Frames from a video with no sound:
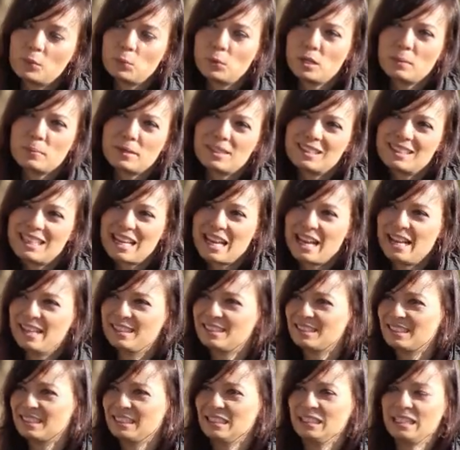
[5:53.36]
what about
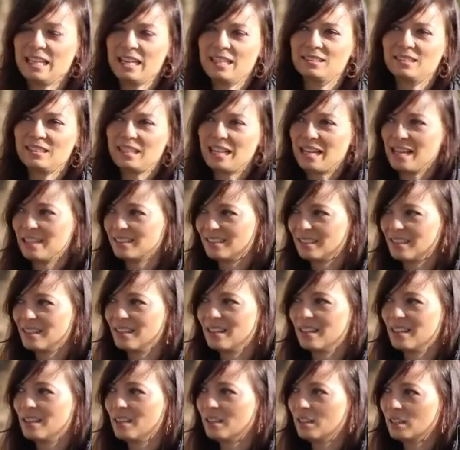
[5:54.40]
casein and
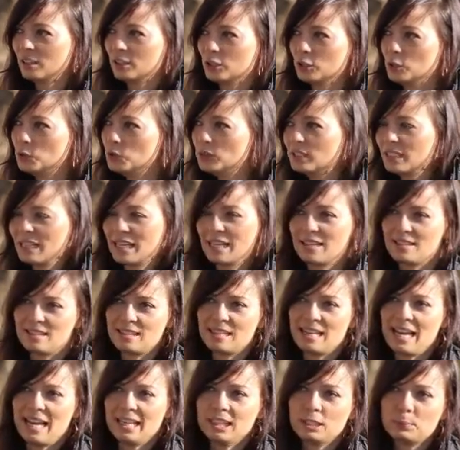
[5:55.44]
using as a
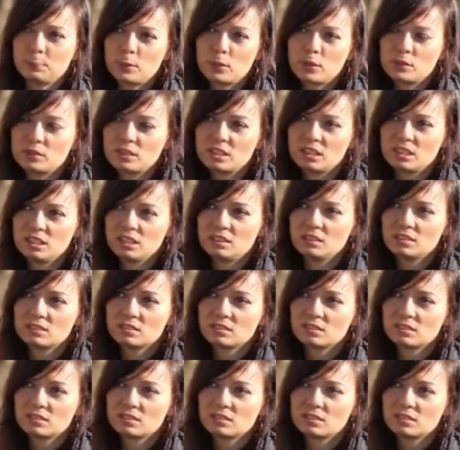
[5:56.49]
night protein?